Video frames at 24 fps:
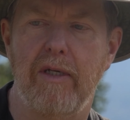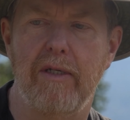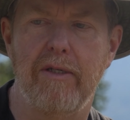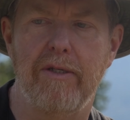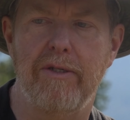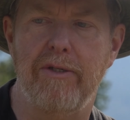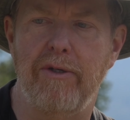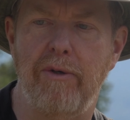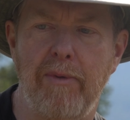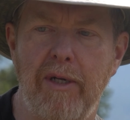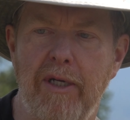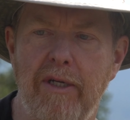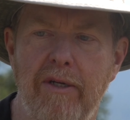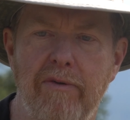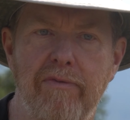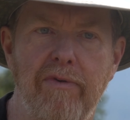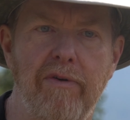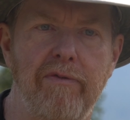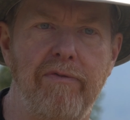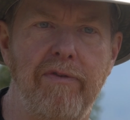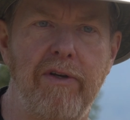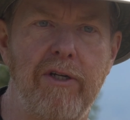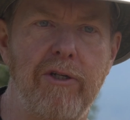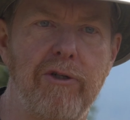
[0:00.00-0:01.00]
so many
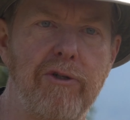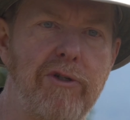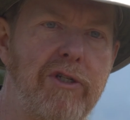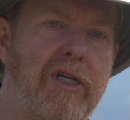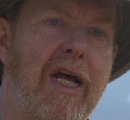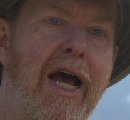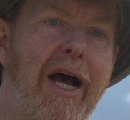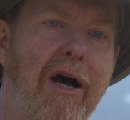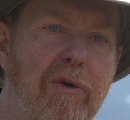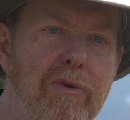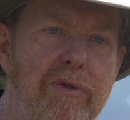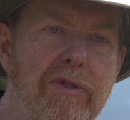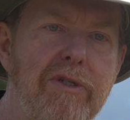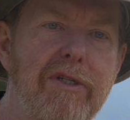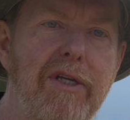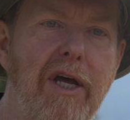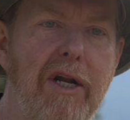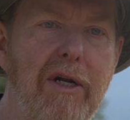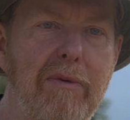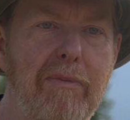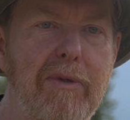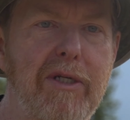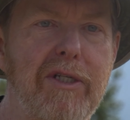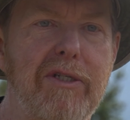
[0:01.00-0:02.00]
different features, towns,
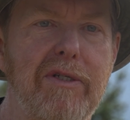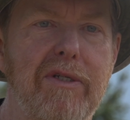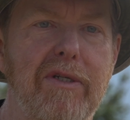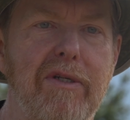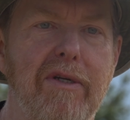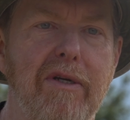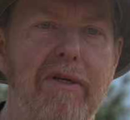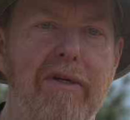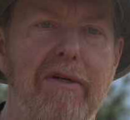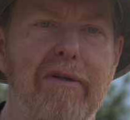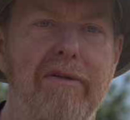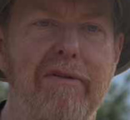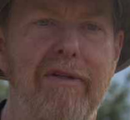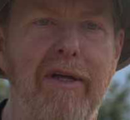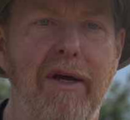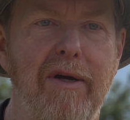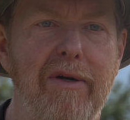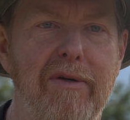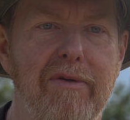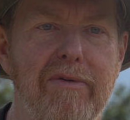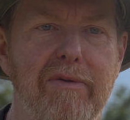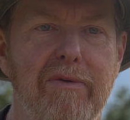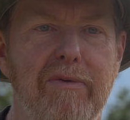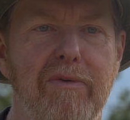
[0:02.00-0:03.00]
settlements
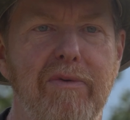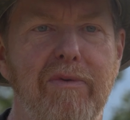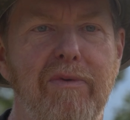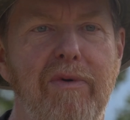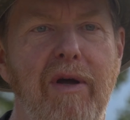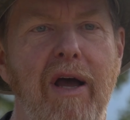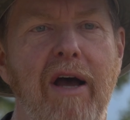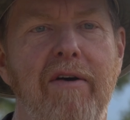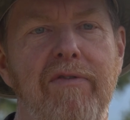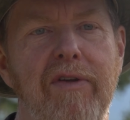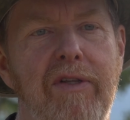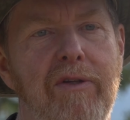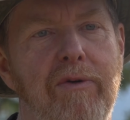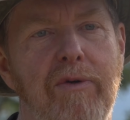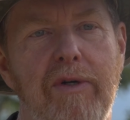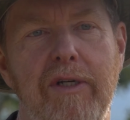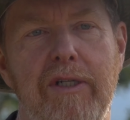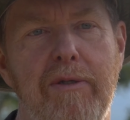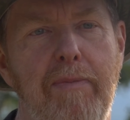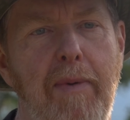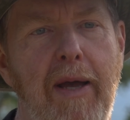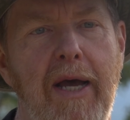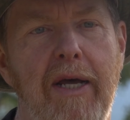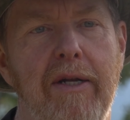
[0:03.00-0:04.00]
that have either
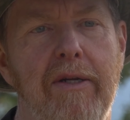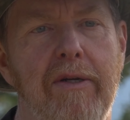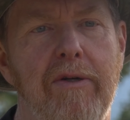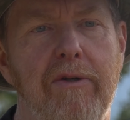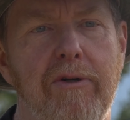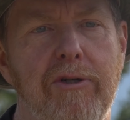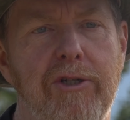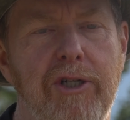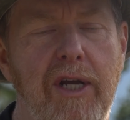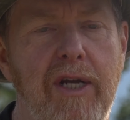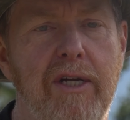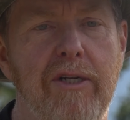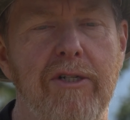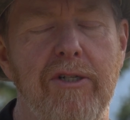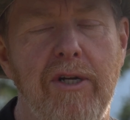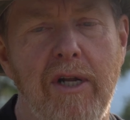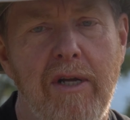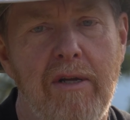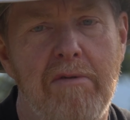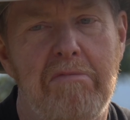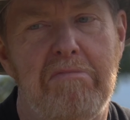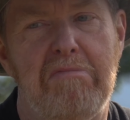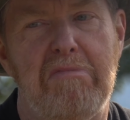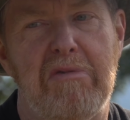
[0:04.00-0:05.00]
expanded or changed.
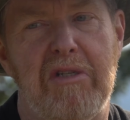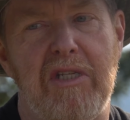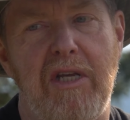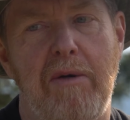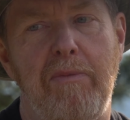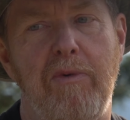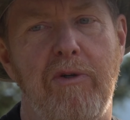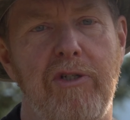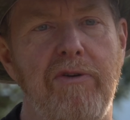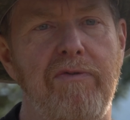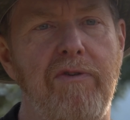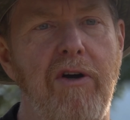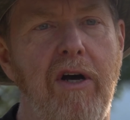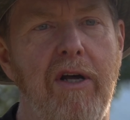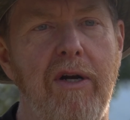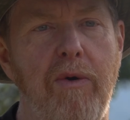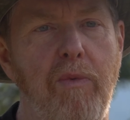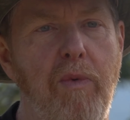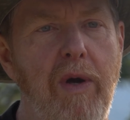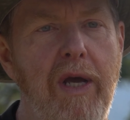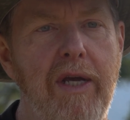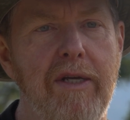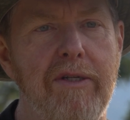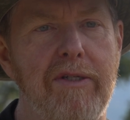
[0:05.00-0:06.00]
Some which have gone
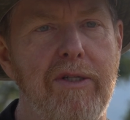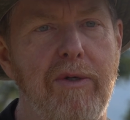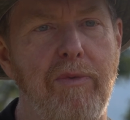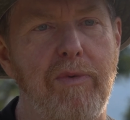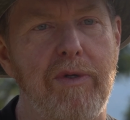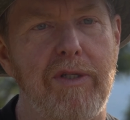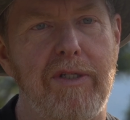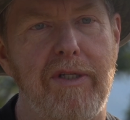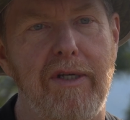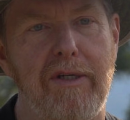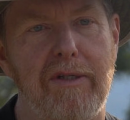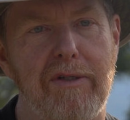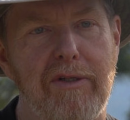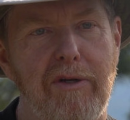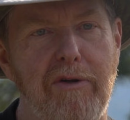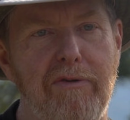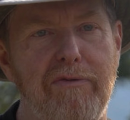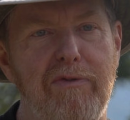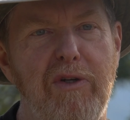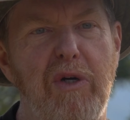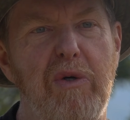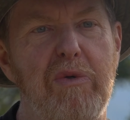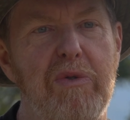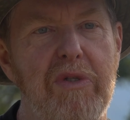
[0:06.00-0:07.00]
away, so we see sort
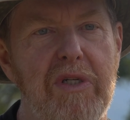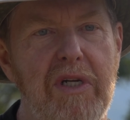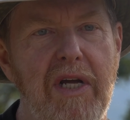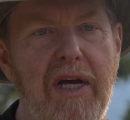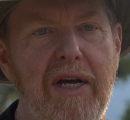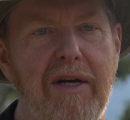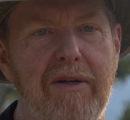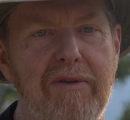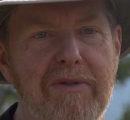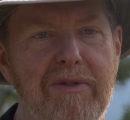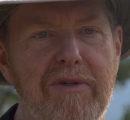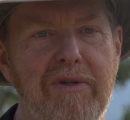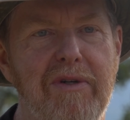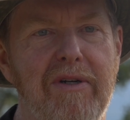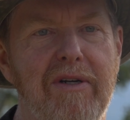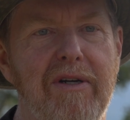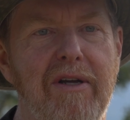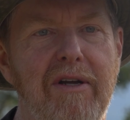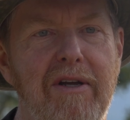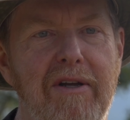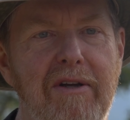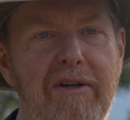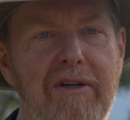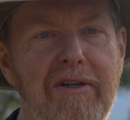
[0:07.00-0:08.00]
of ghost towns or
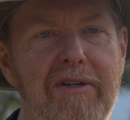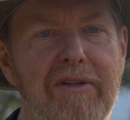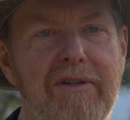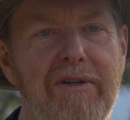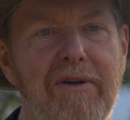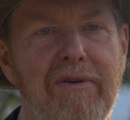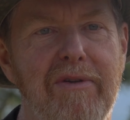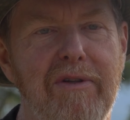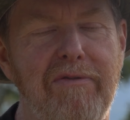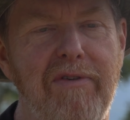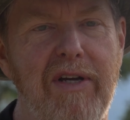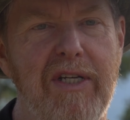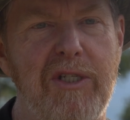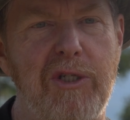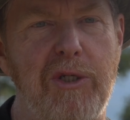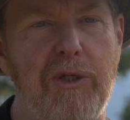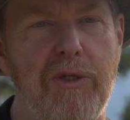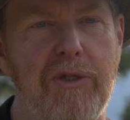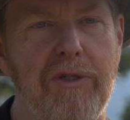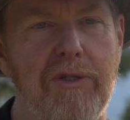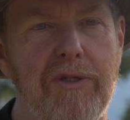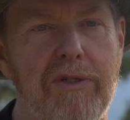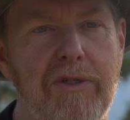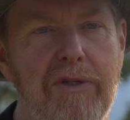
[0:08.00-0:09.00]
the
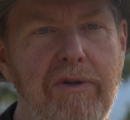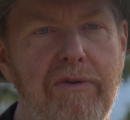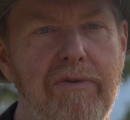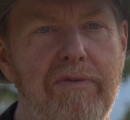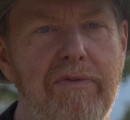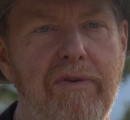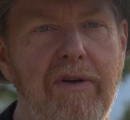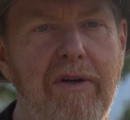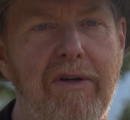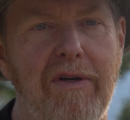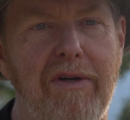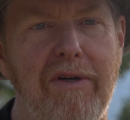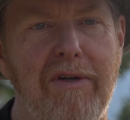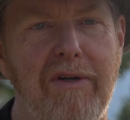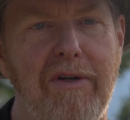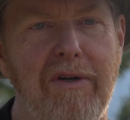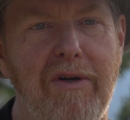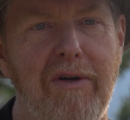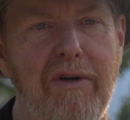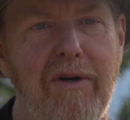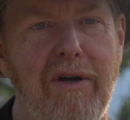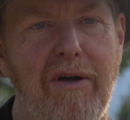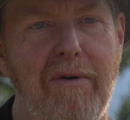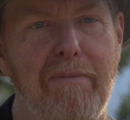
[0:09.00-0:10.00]
vestiges of
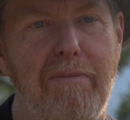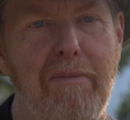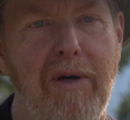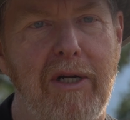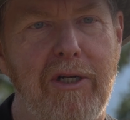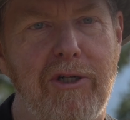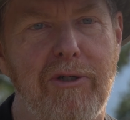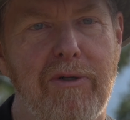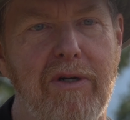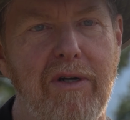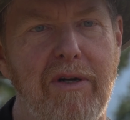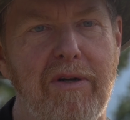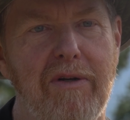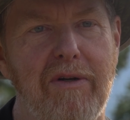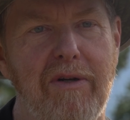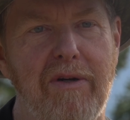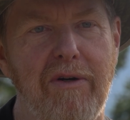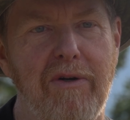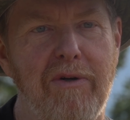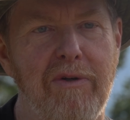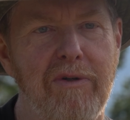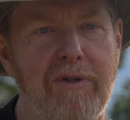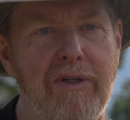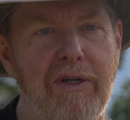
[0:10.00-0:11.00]
much
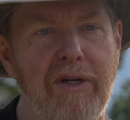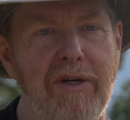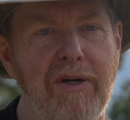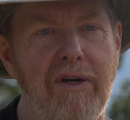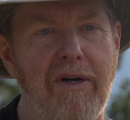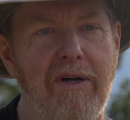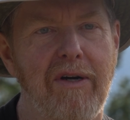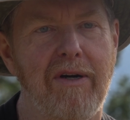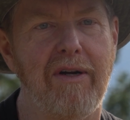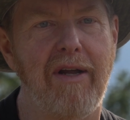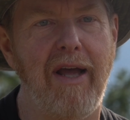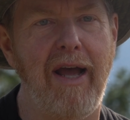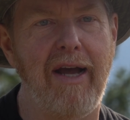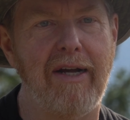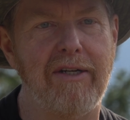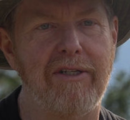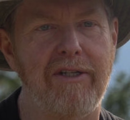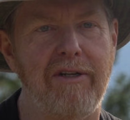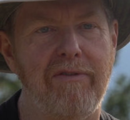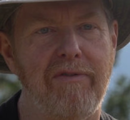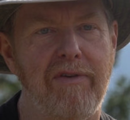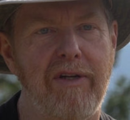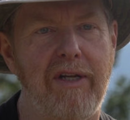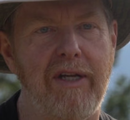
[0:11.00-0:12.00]
earlier
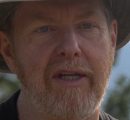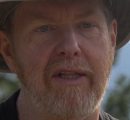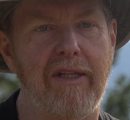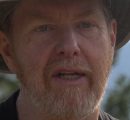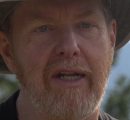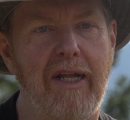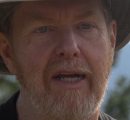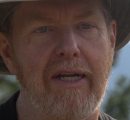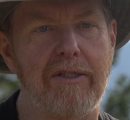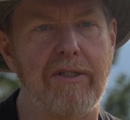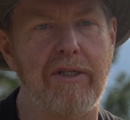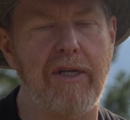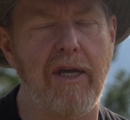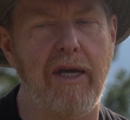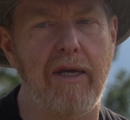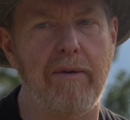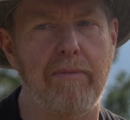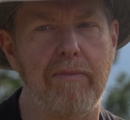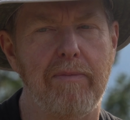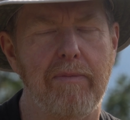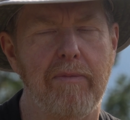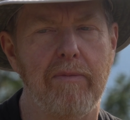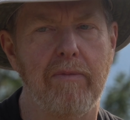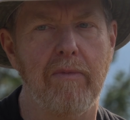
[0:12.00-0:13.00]
activity in the landscape.